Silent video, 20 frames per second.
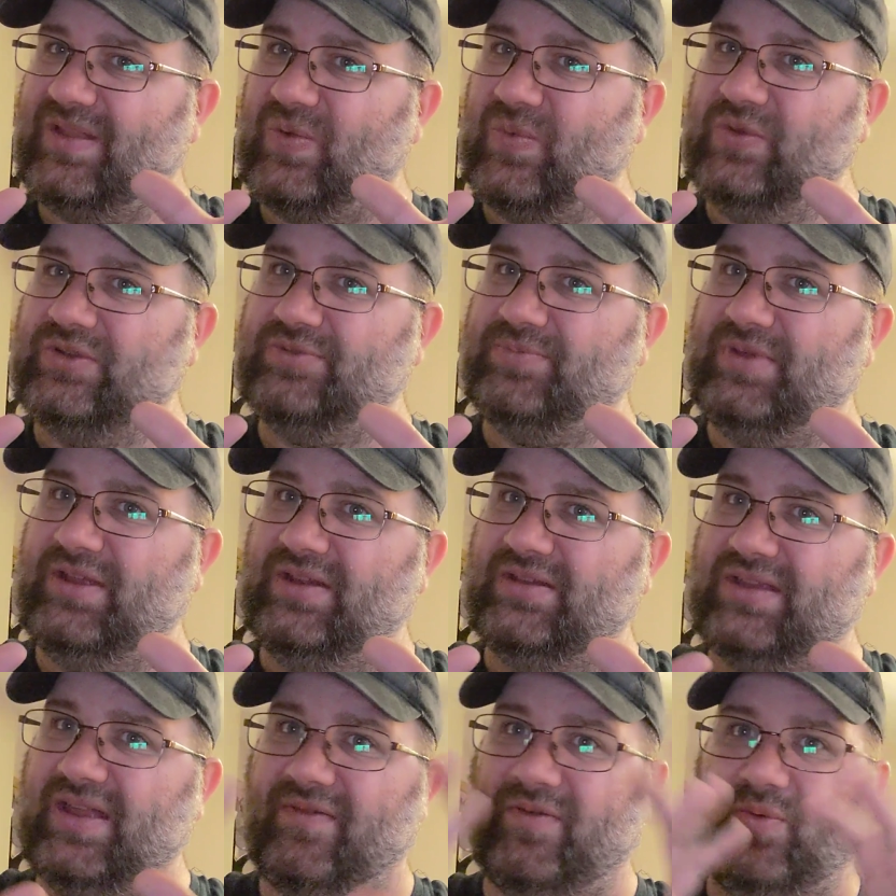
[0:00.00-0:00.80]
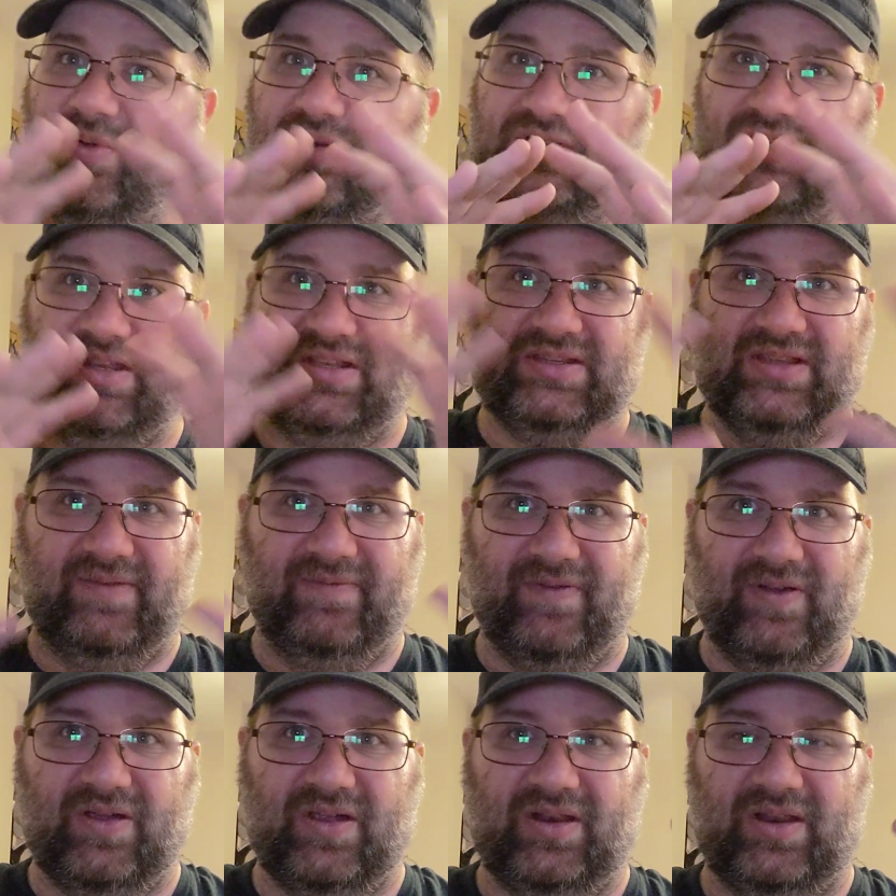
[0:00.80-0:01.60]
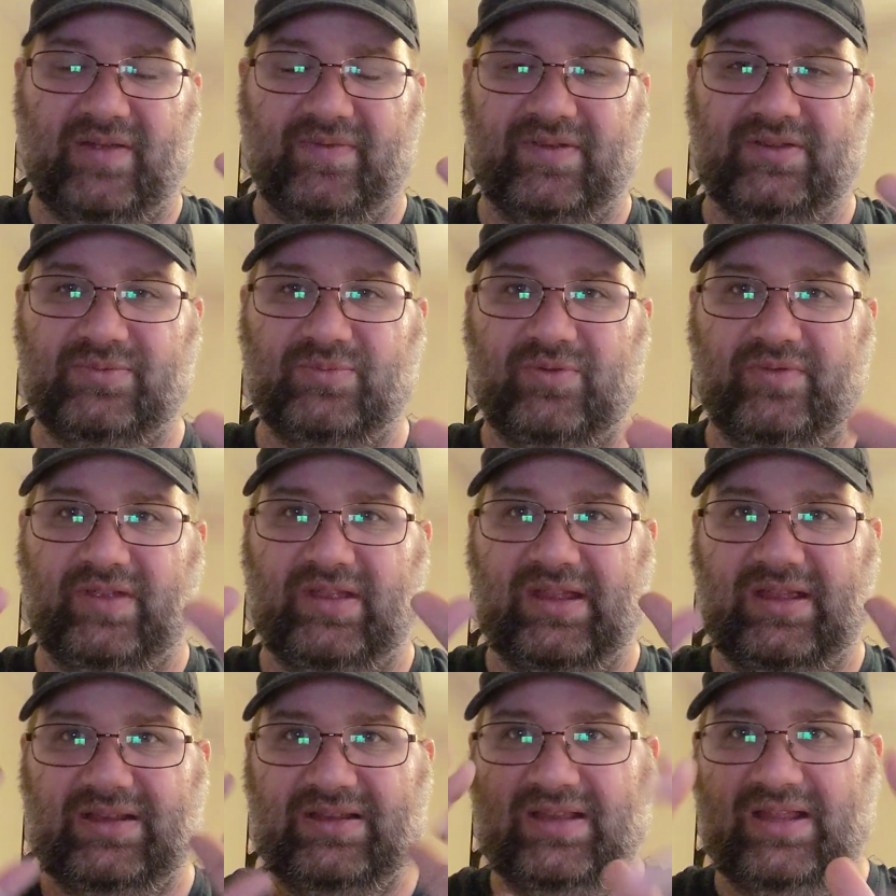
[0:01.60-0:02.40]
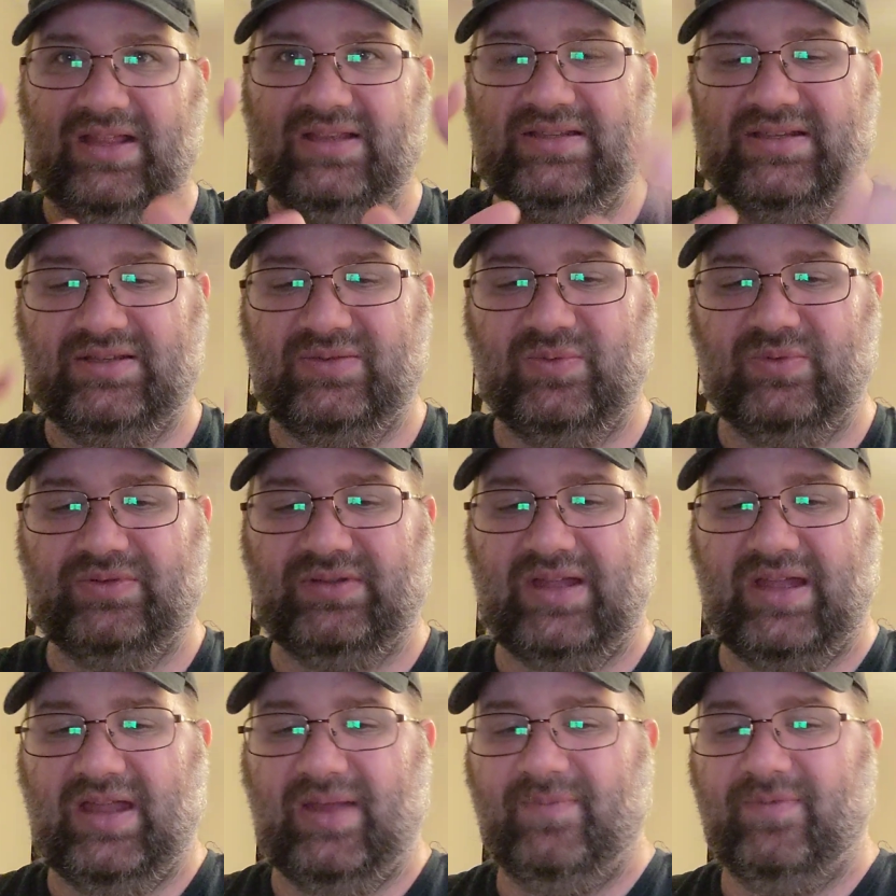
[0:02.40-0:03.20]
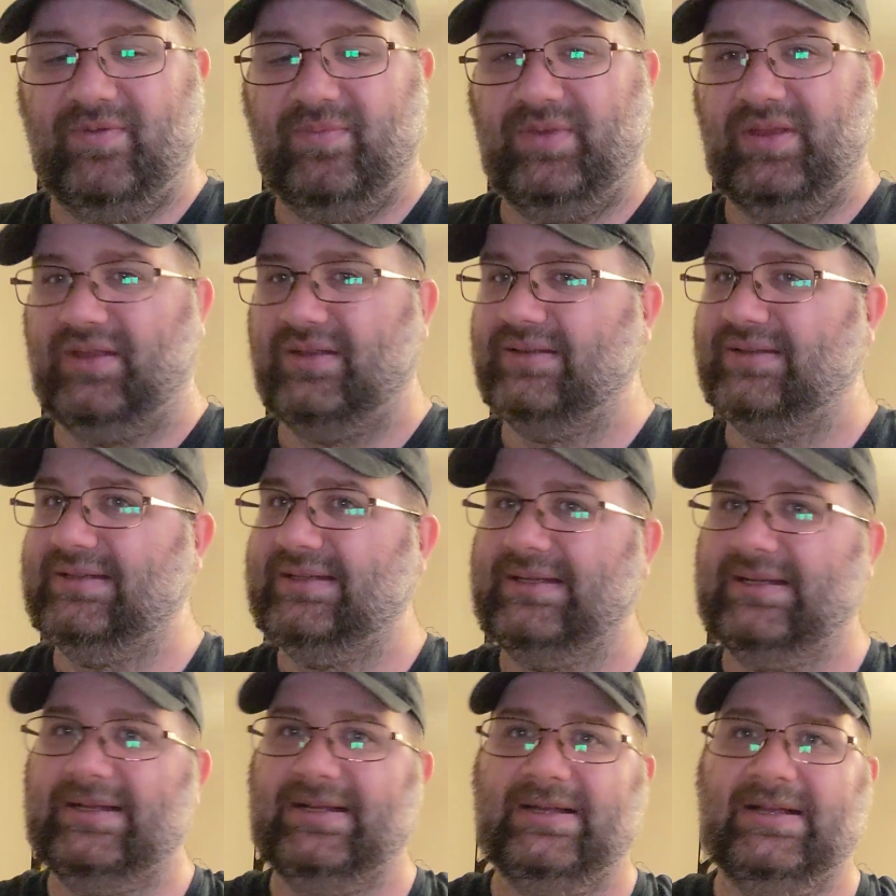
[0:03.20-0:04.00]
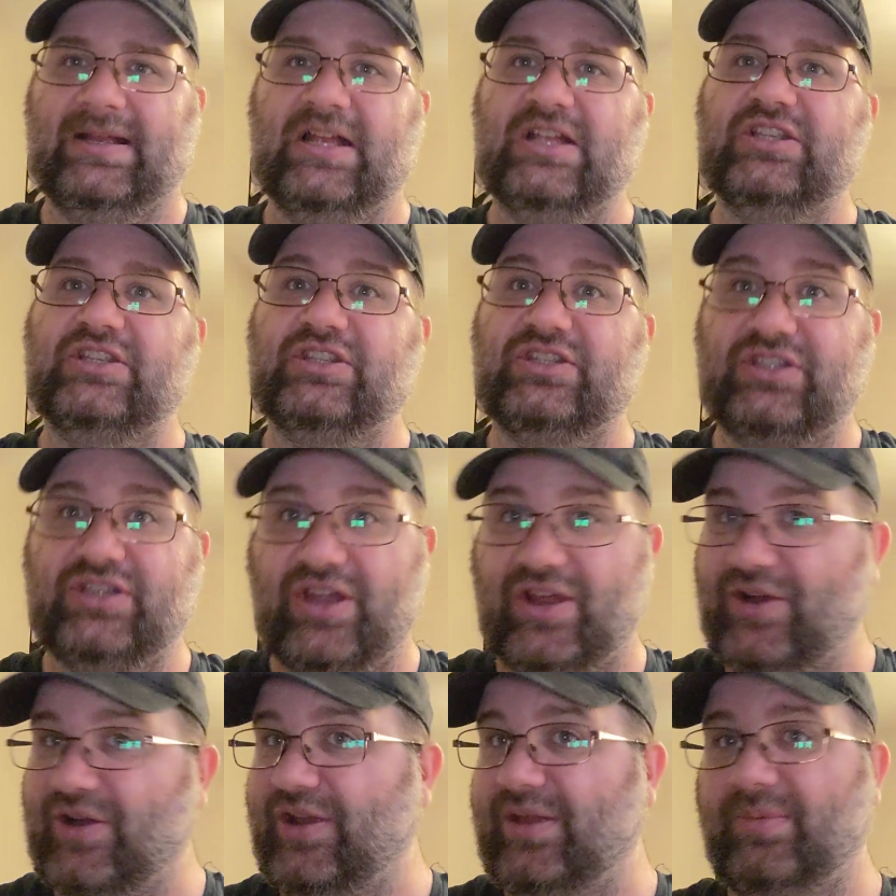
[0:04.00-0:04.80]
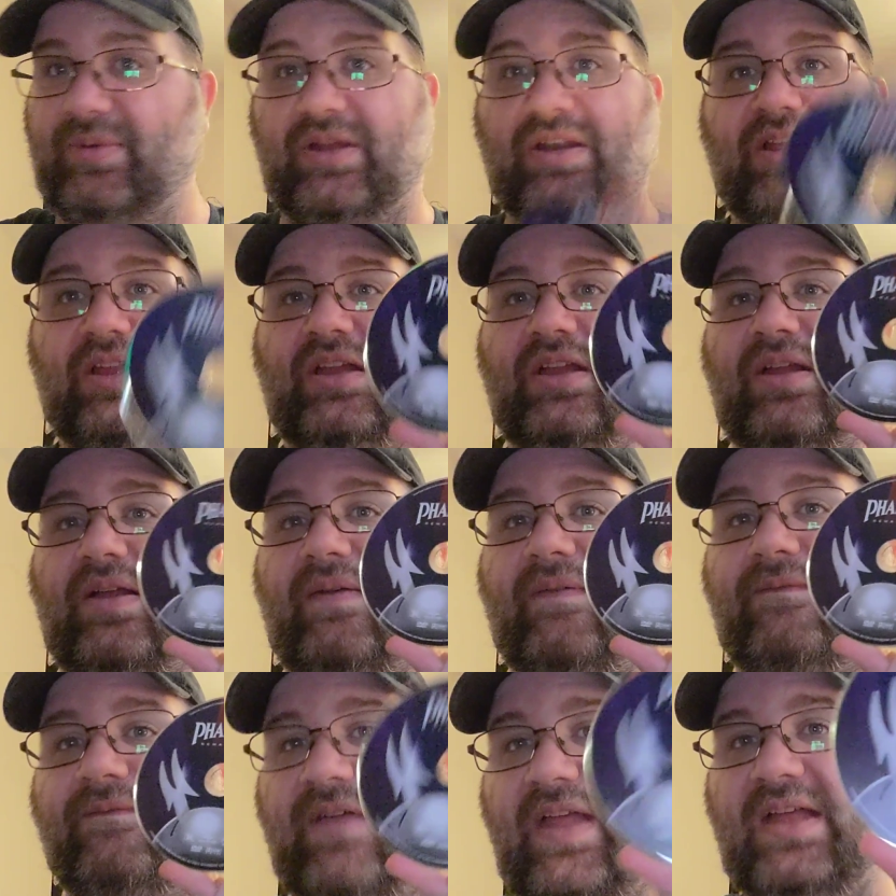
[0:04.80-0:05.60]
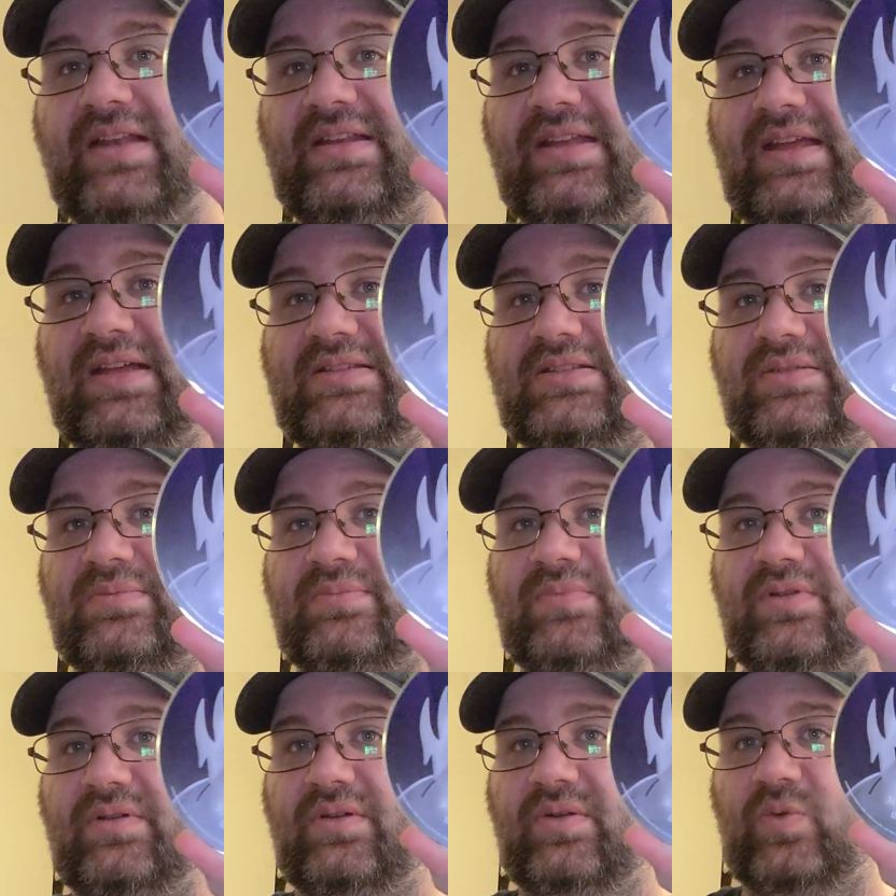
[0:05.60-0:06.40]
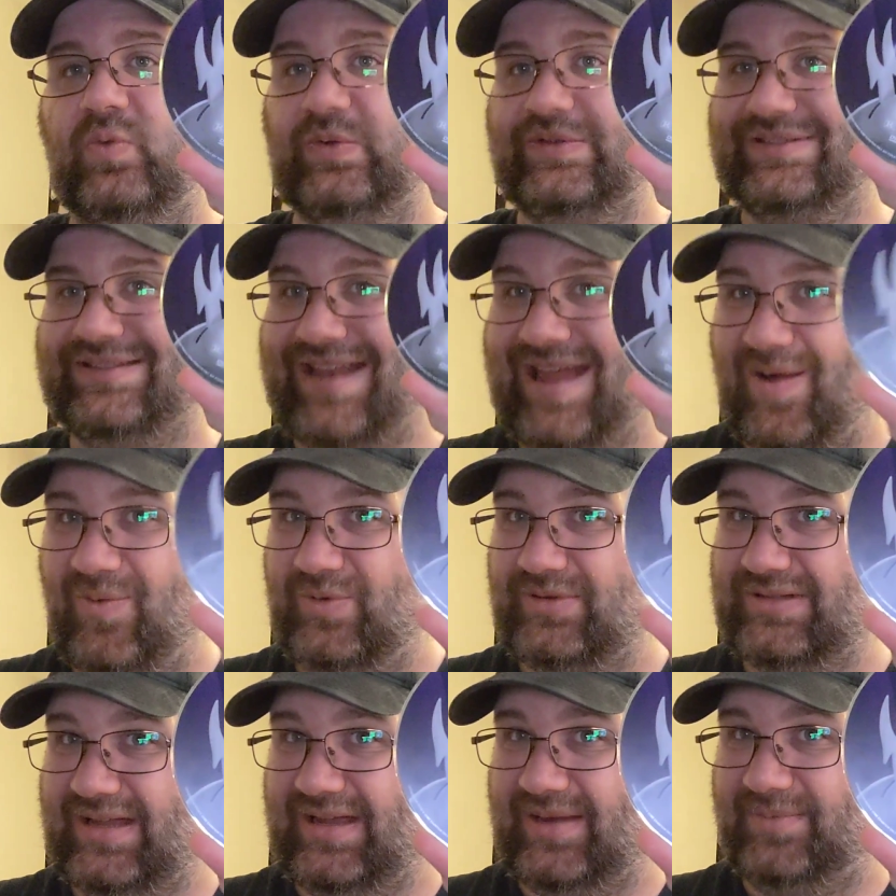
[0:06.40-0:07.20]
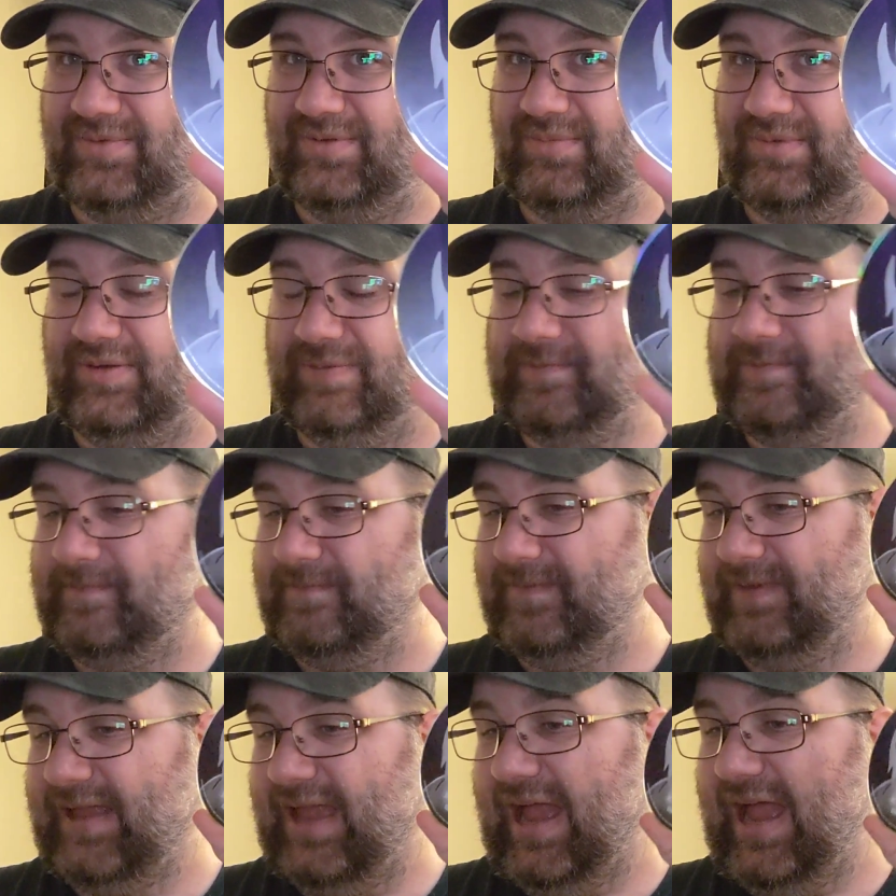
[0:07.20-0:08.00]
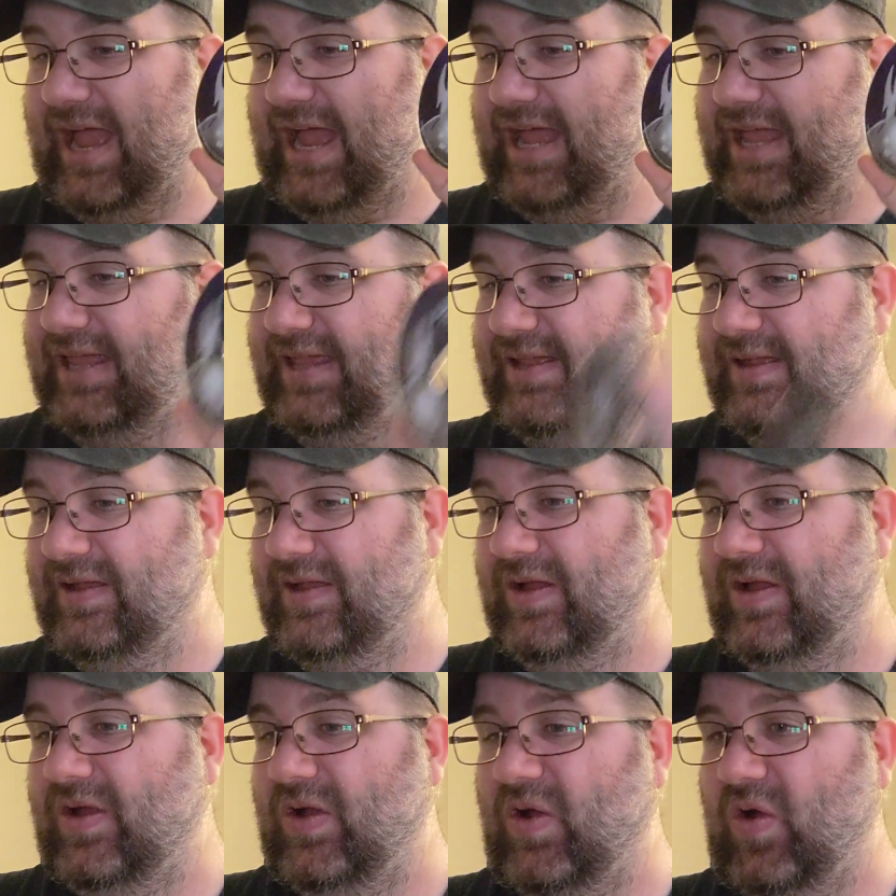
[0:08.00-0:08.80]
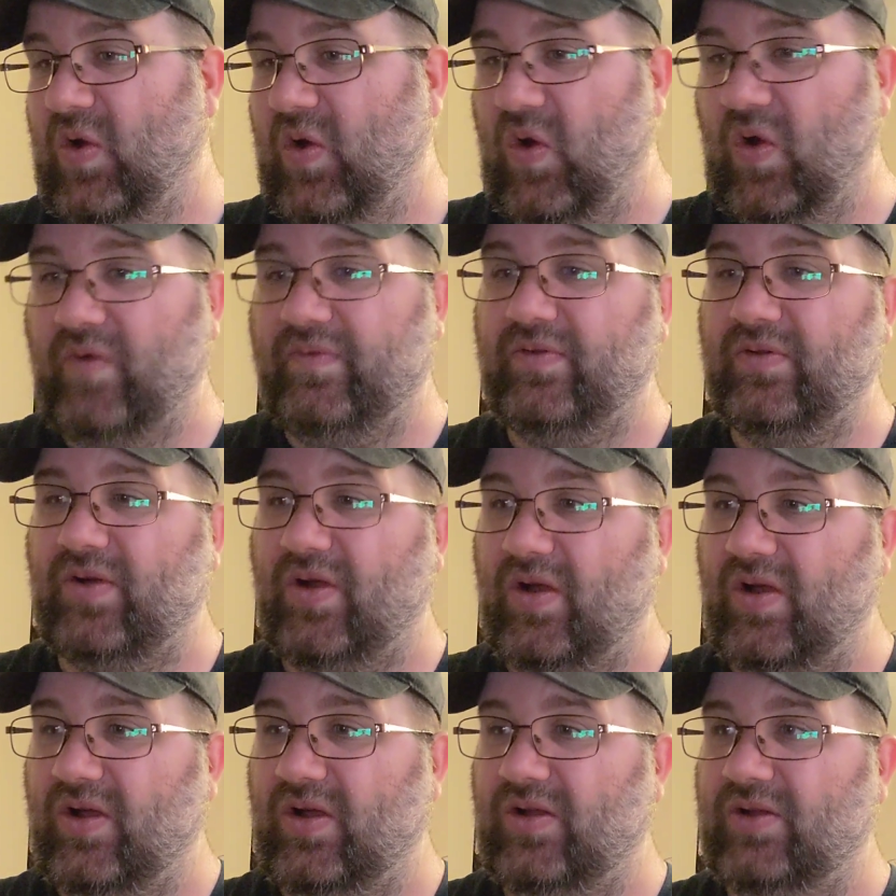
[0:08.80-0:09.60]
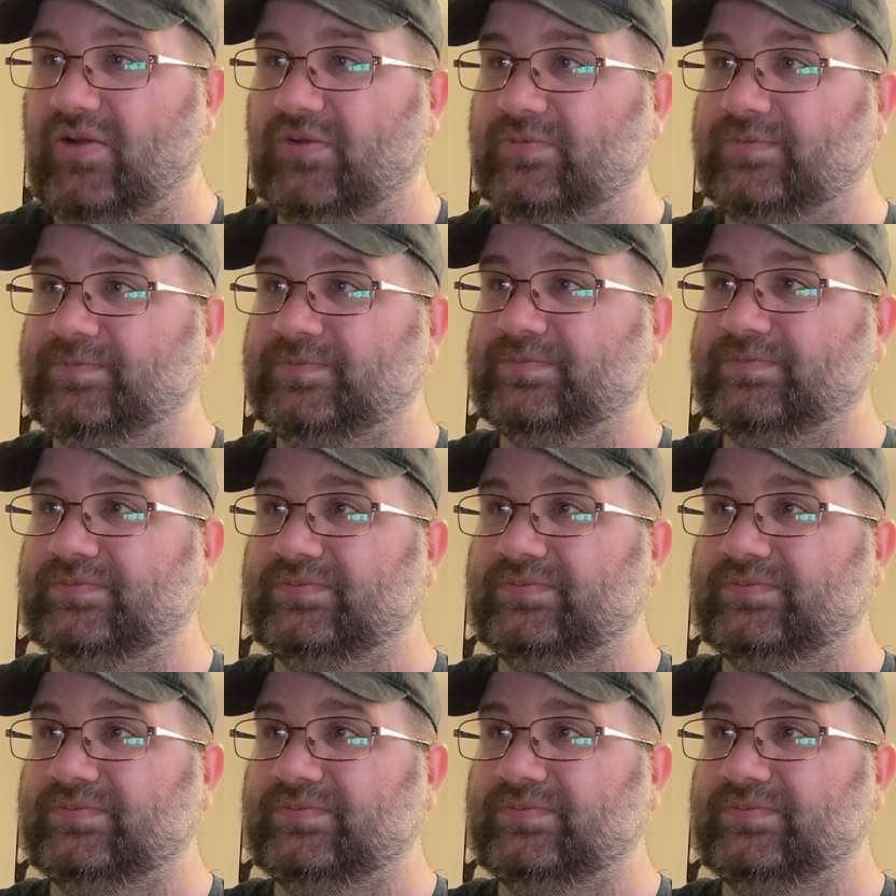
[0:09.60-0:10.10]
Which means everyone says they fucking love this movie. Is this worth the hype for me? Sorry, but Phantasm was not worth the hype to me. I overall